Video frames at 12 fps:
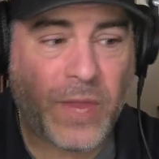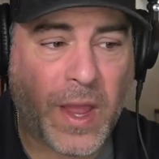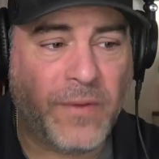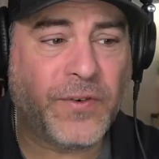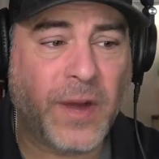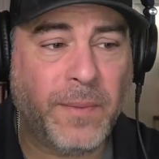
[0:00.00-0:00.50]

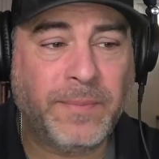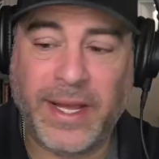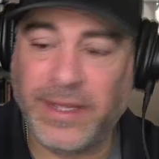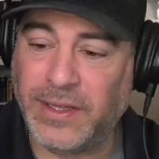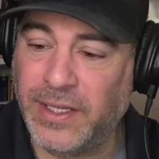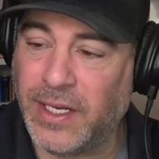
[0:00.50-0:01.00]
From my
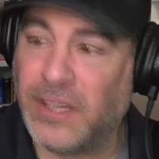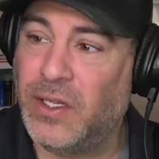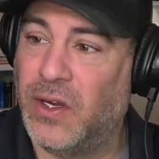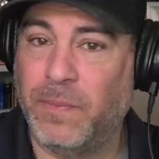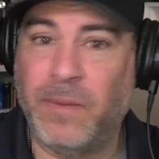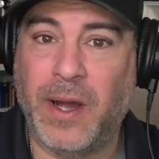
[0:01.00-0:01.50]

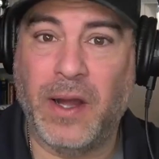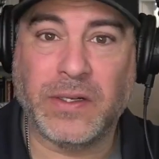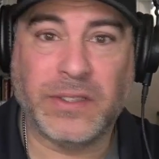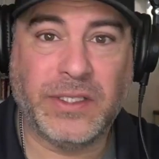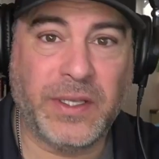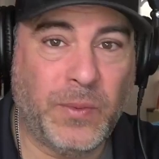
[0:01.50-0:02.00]
littler
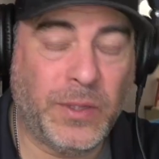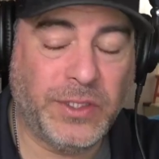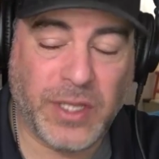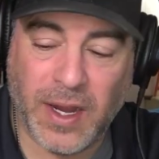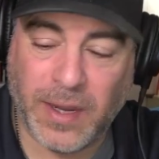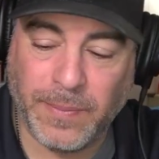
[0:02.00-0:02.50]
mugs, and we'll
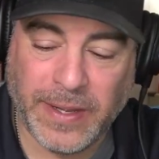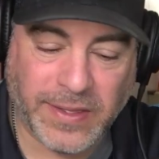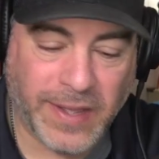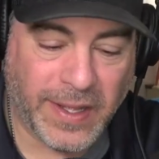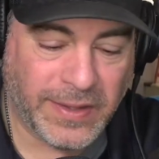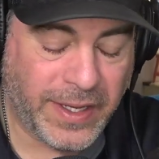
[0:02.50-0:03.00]
talk about
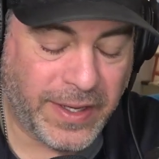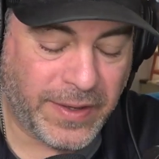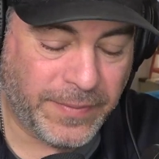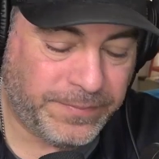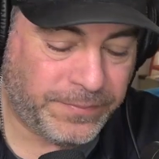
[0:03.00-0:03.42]
that later.